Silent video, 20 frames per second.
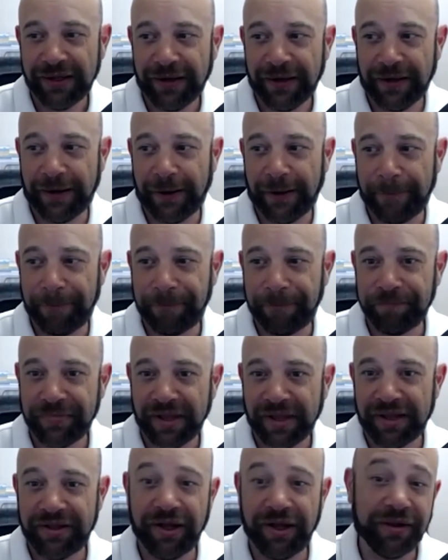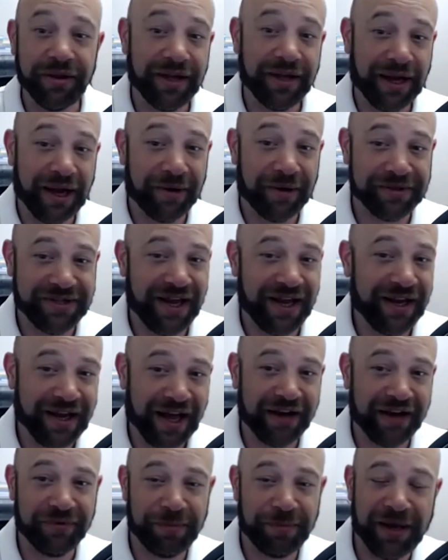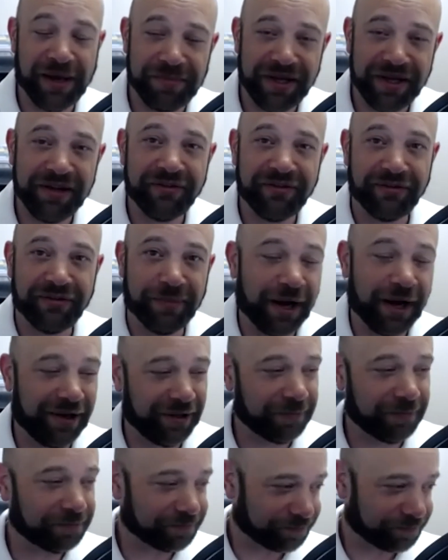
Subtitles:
The other thing I would say, kind of a pet peeve of mine,